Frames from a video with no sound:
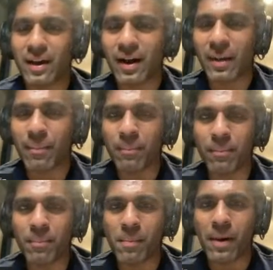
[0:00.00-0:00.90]

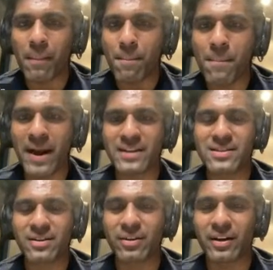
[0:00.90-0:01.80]
I'm my
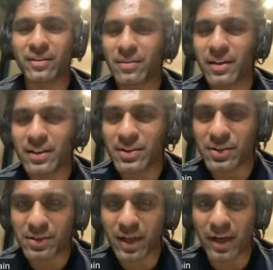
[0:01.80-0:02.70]
max screen.
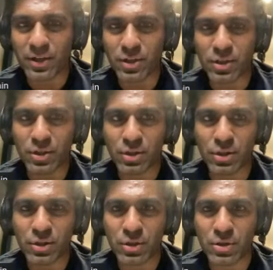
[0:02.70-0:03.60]
Yeah,
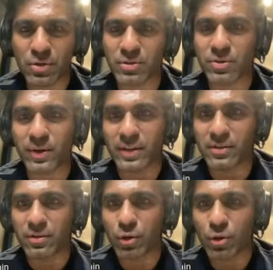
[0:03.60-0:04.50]
your screen
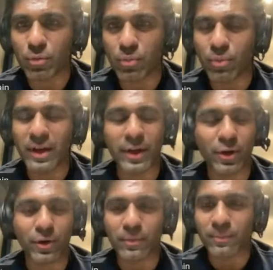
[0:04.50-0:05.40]
is really
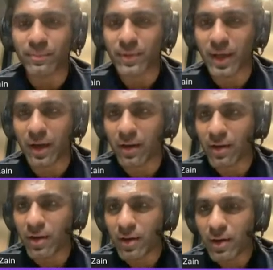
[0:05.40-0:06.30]
good. Yeah.
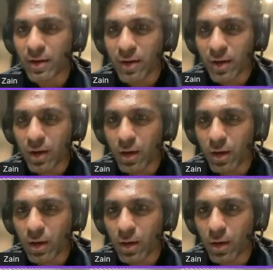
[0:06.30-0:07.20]

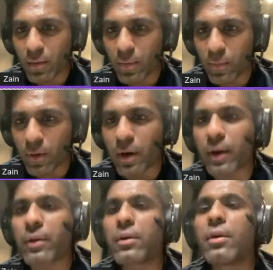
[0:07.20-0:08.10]

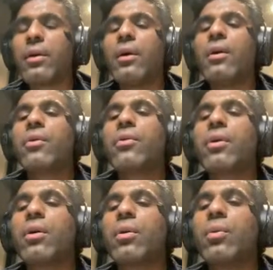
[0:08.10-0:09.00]
Right.
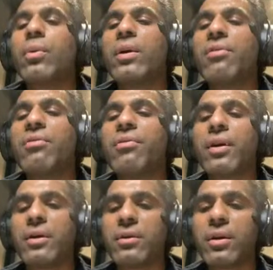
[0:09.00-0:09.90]
So we are
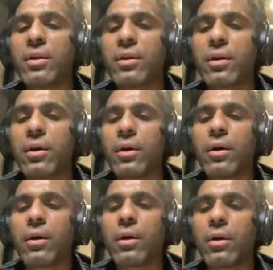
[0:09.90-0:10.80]
facing
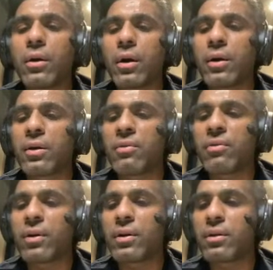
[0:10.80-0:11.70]
the
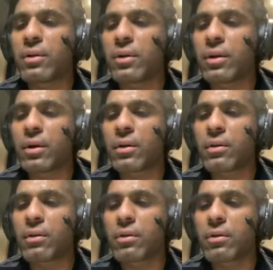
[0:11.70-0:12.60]
undefined
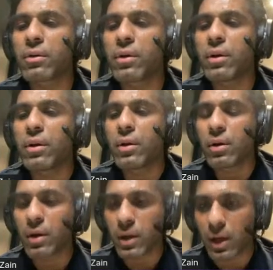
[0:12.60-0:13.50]
syntax.
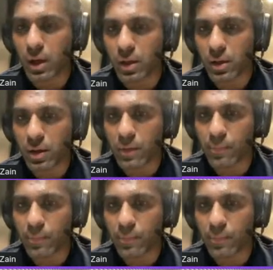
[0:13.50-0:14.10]
Okay.